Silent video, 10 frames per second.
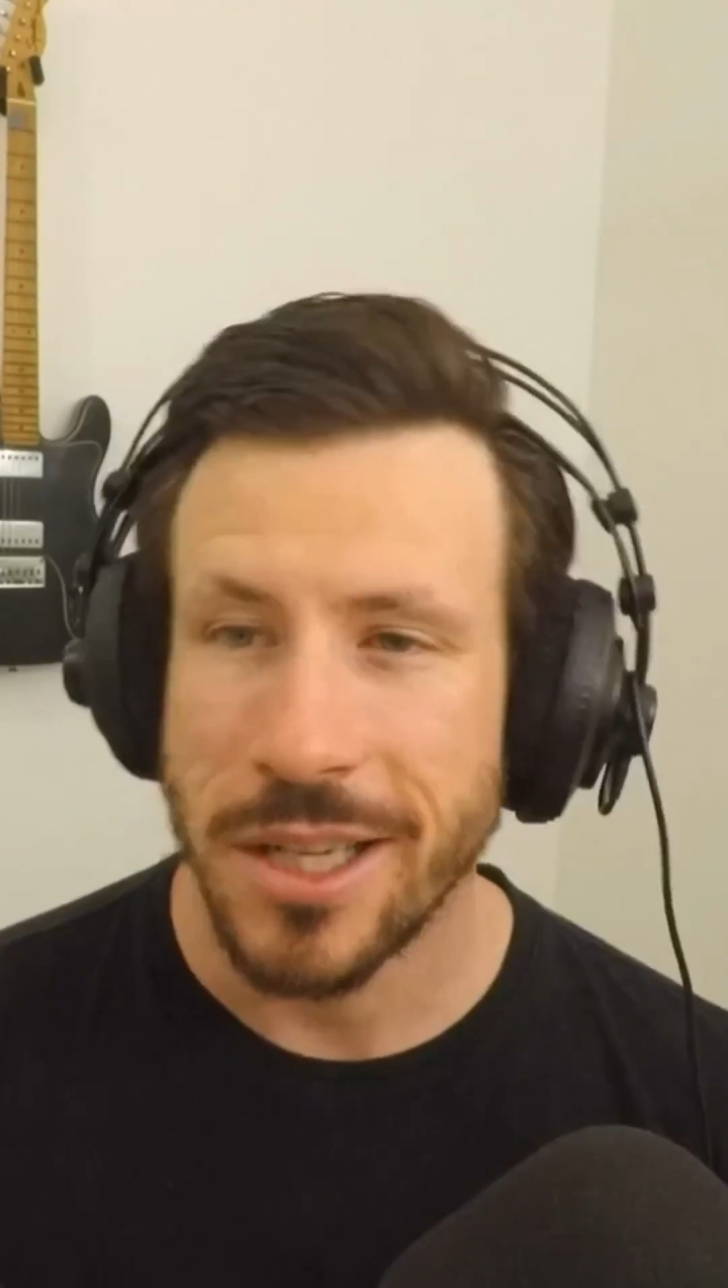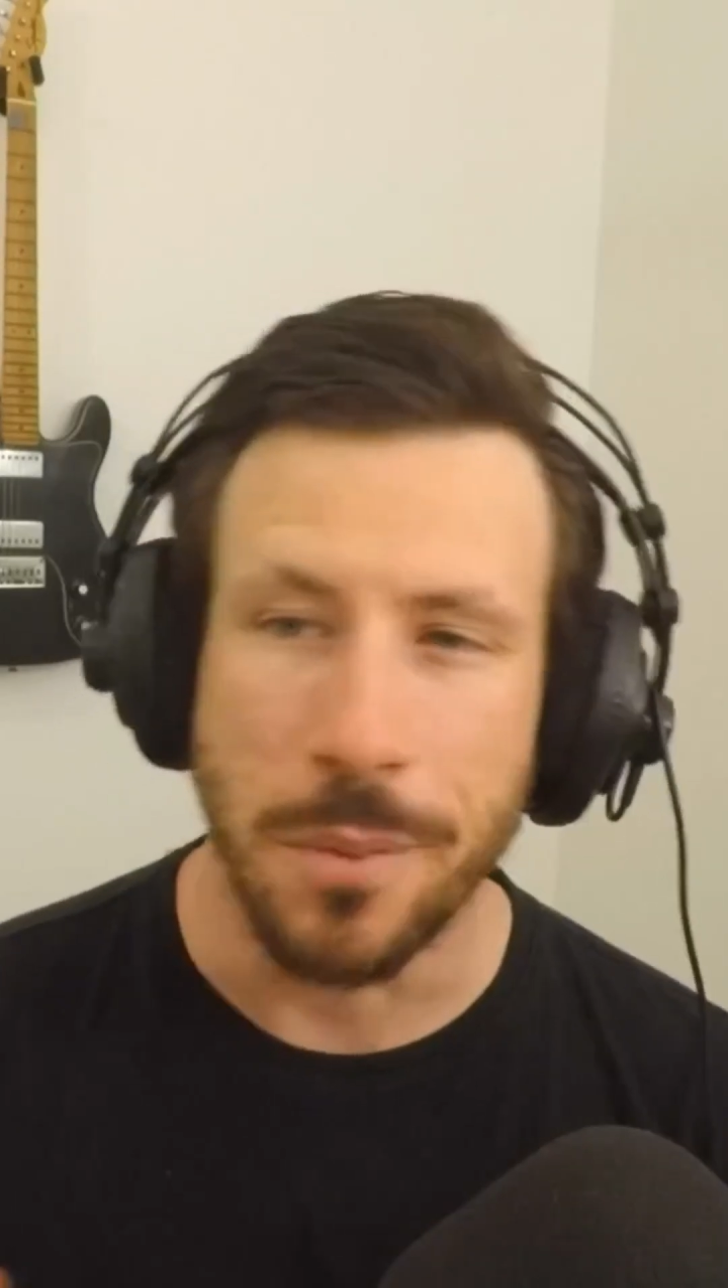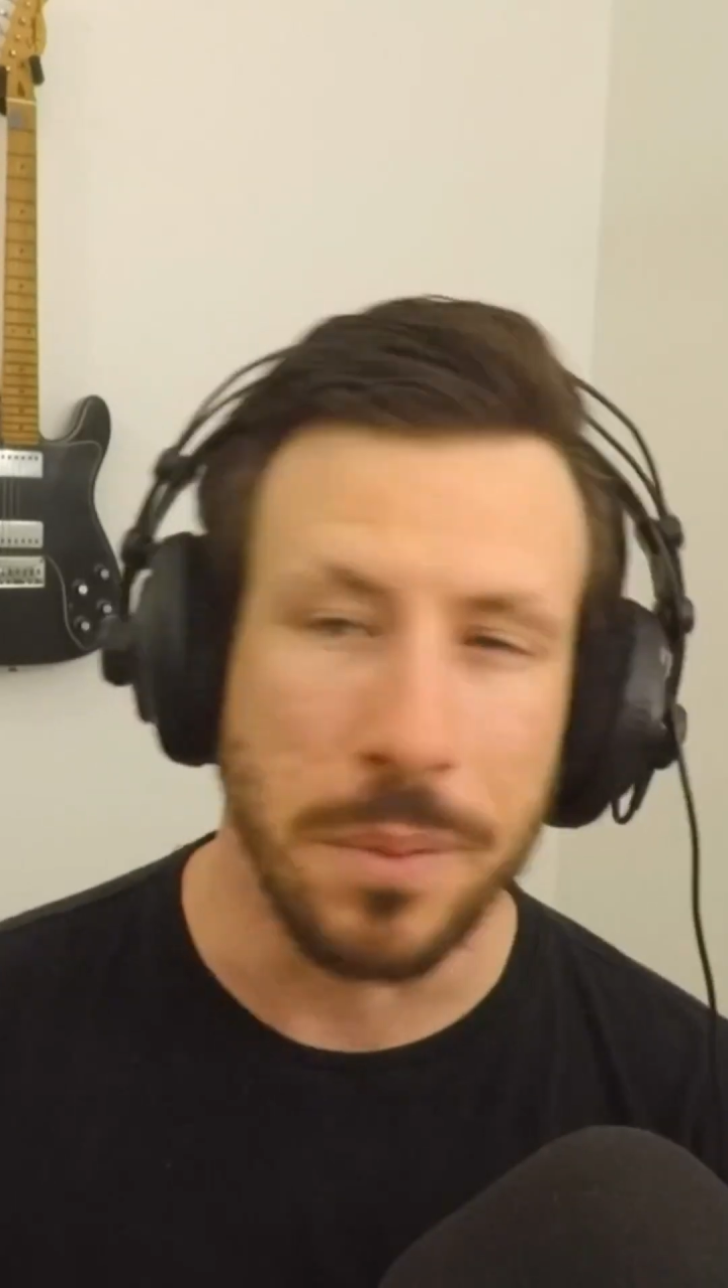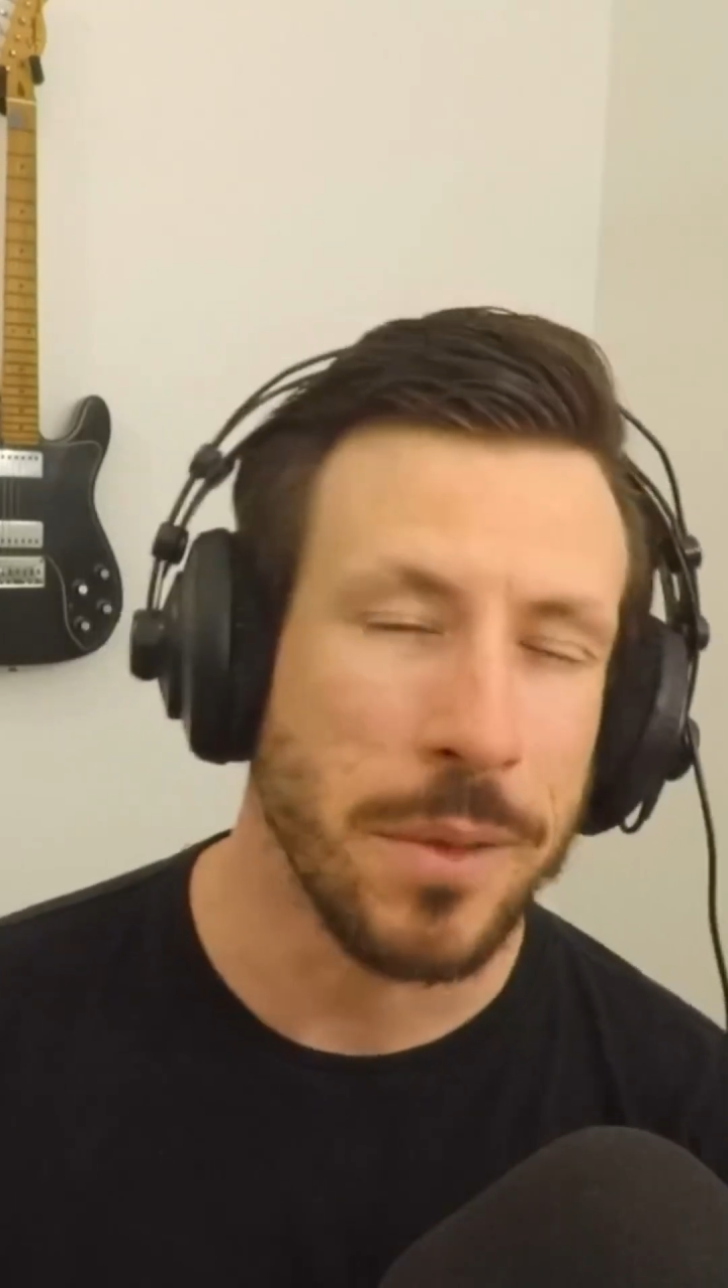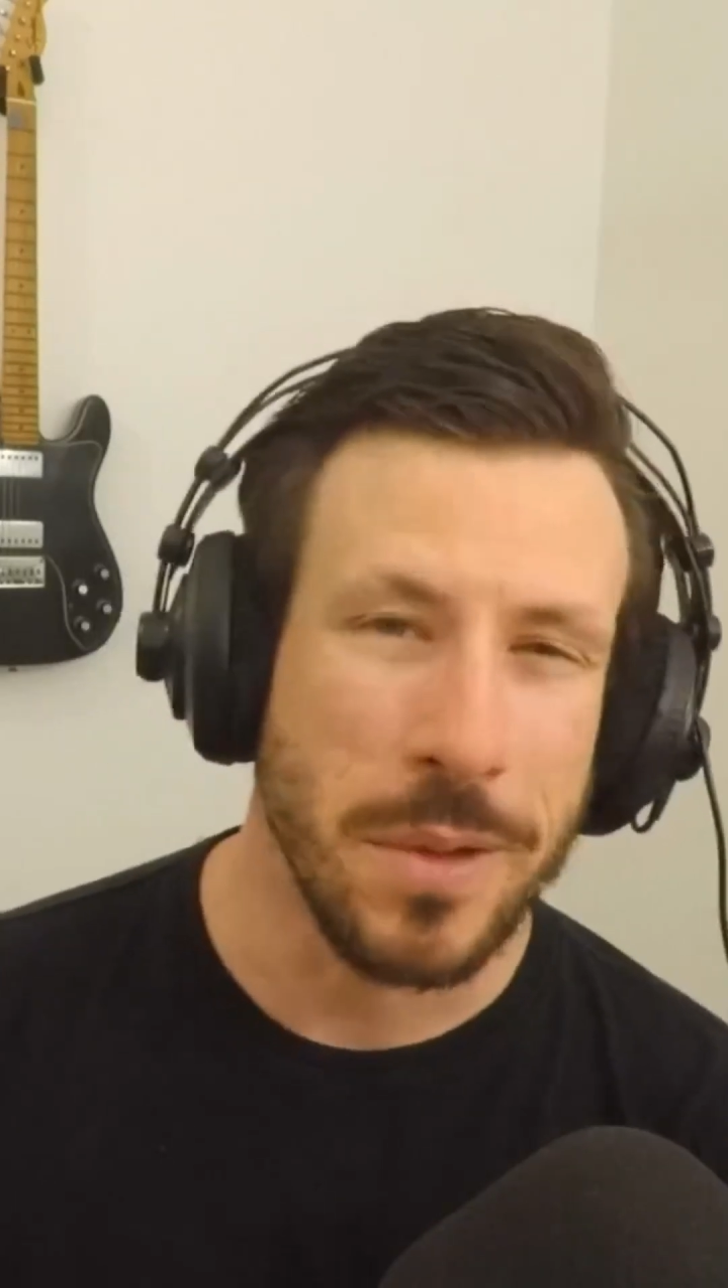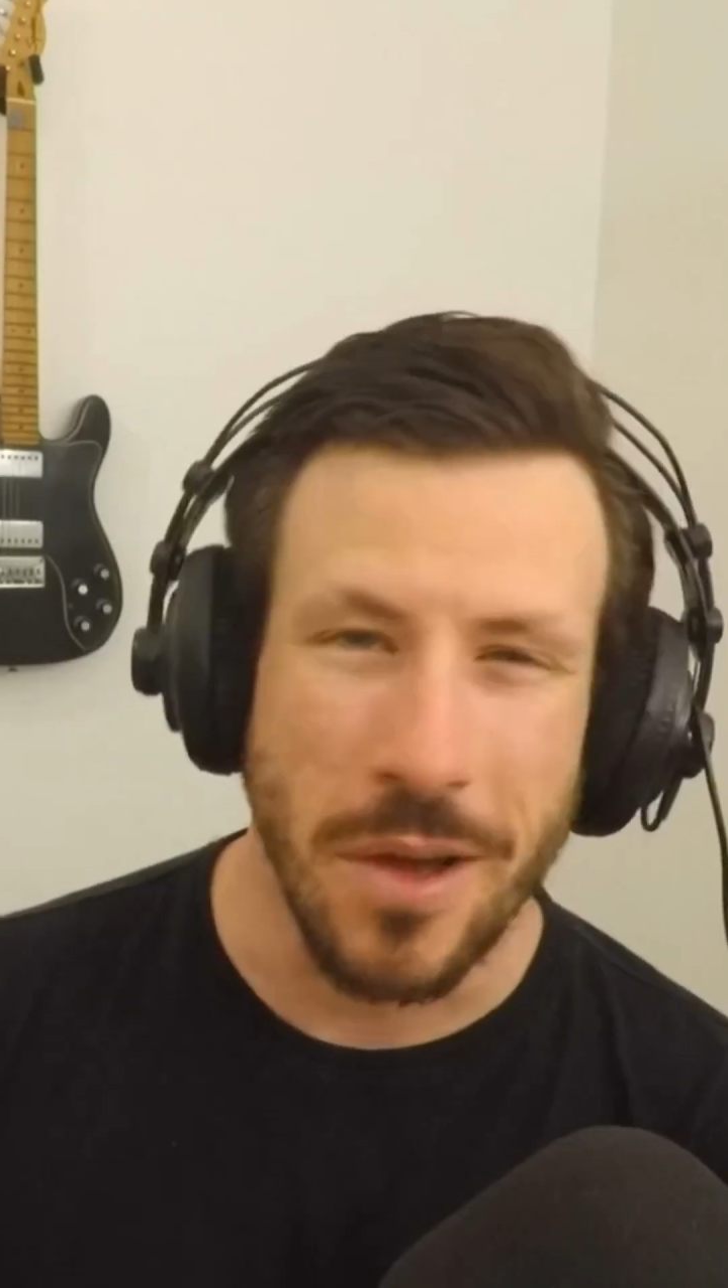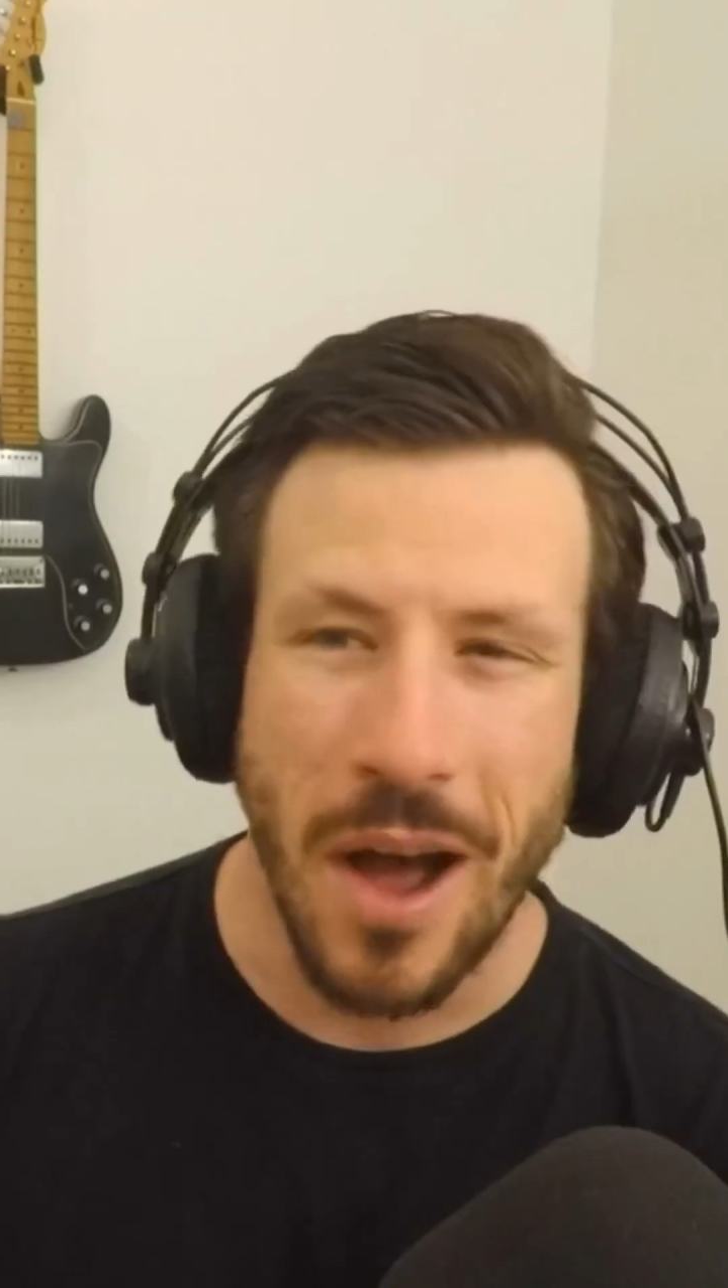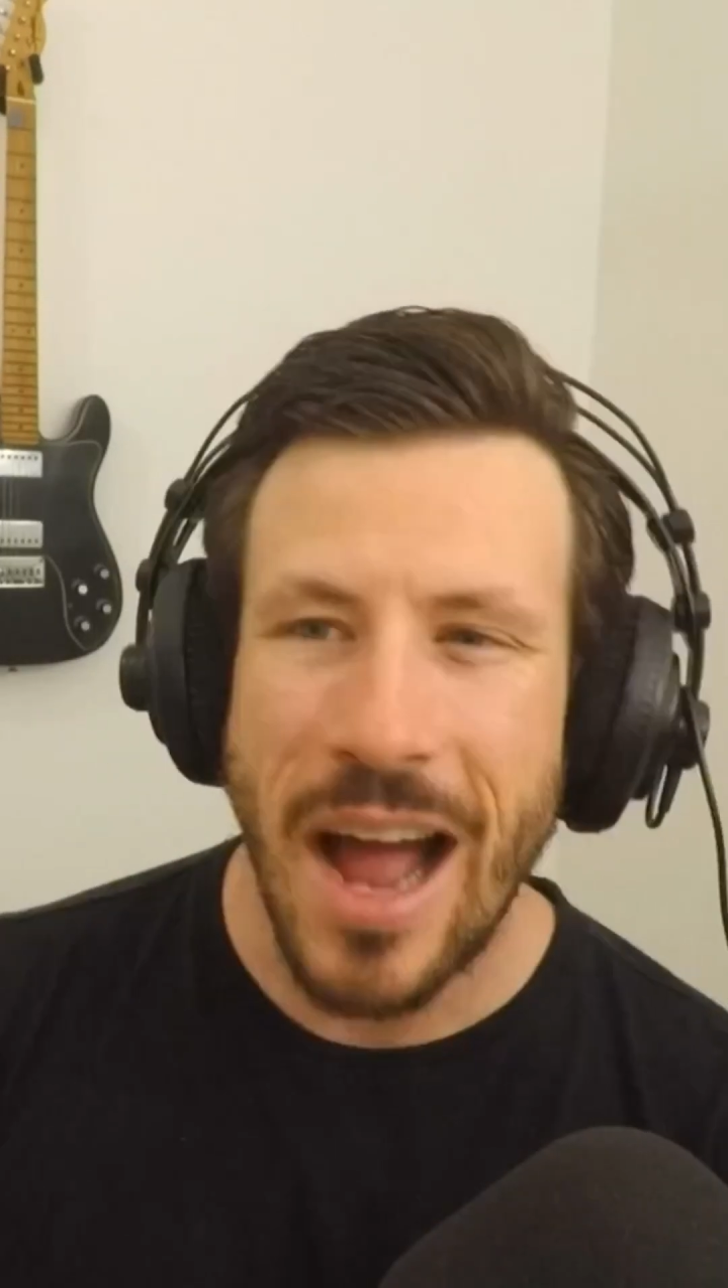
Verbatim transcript: complete with